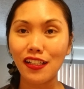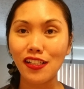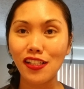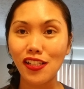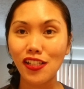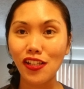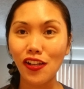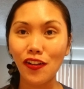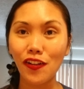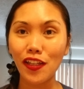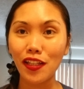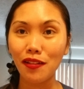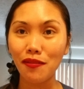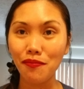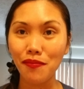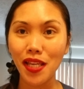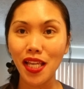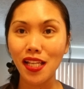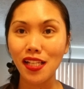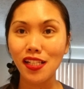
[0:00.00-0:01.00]
so
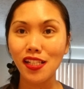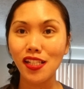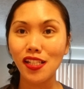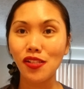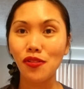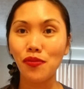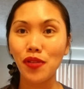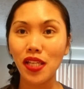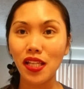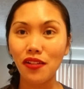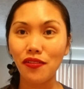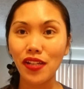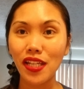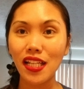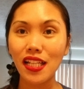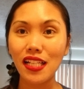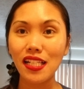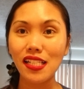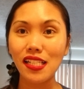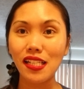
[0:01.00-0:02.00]
it means we
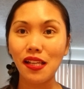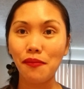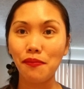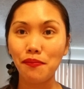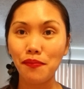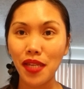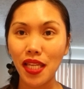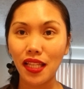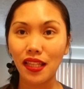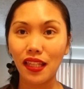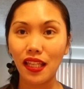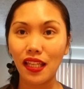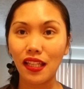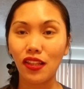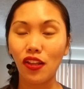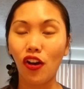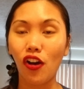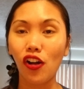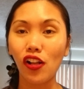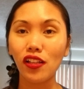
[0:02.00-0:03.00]
really
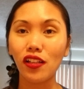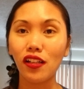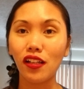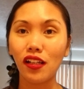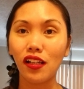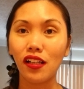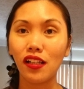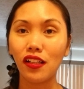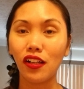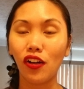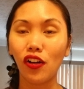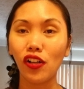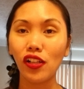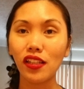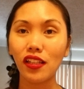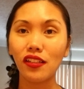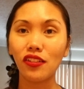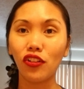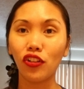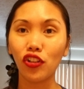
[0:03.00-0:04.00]
submitted all, uh, all
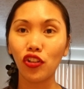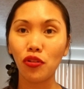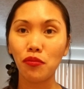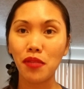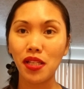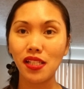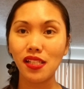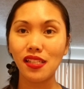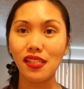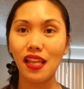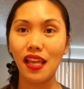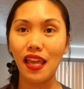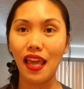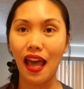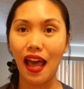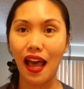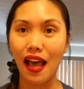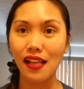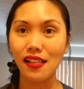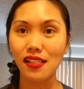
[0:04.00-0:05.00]
the documents they
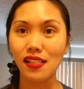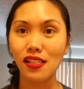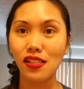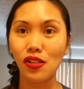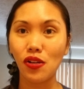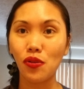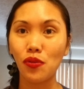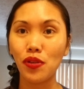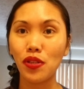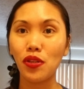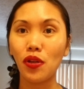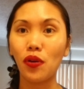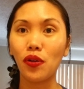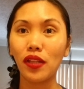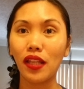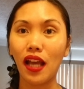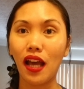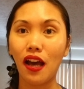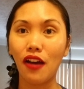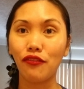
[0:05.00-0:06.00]
asked so we
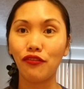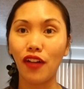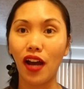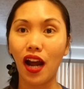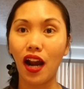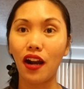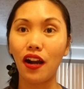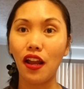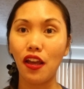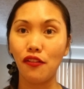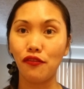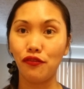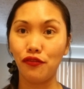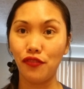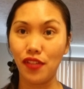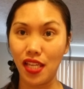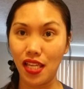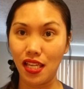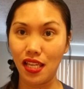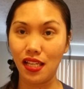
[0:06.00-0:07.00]
don't have
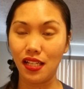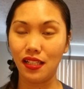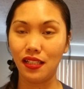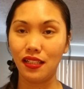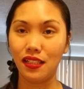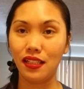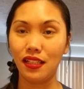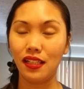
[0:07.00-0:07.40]
RFE.